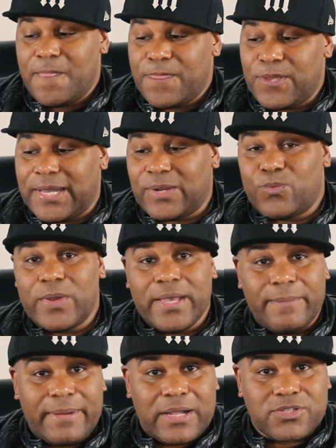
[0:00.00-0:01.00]
you got a way
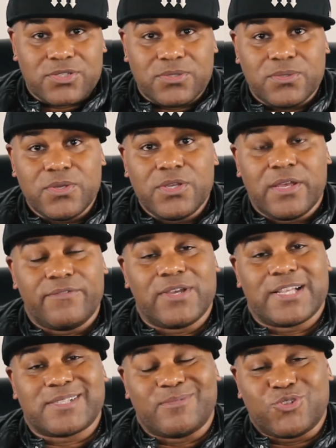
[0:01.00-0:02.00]
about you, if you
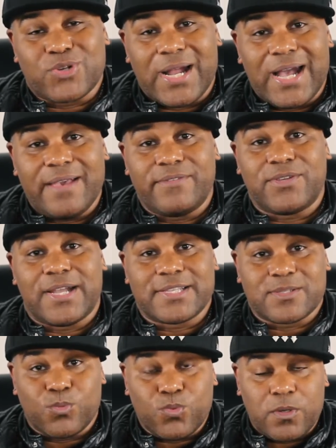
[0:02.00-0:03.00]
got some drive and you got
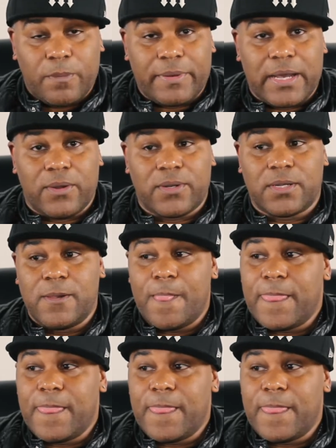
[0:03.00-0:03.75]
some willpower,